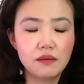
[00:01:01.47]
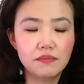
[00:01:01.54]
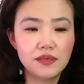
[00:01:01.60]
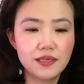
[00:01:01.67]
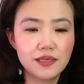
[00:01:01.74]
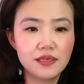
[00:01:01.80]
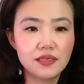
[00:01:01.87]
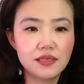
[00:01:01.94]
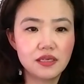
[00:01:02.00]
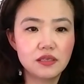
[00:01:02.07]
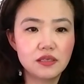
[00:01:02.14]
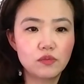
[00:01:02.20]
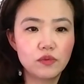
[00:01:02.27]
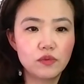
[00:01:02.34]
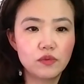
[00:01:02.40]

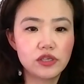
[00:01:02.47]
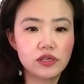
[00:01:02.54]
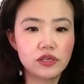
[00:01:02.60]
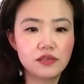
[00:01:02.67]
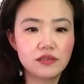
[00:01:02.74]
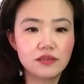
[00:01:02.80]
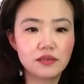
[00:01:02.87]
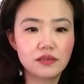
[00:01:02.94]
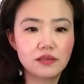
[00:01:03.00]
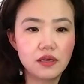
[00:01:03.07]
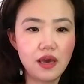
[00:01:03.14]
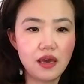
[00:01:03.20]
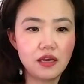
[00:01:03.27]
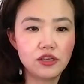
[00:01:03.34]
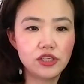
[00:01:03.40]
assistant, which is a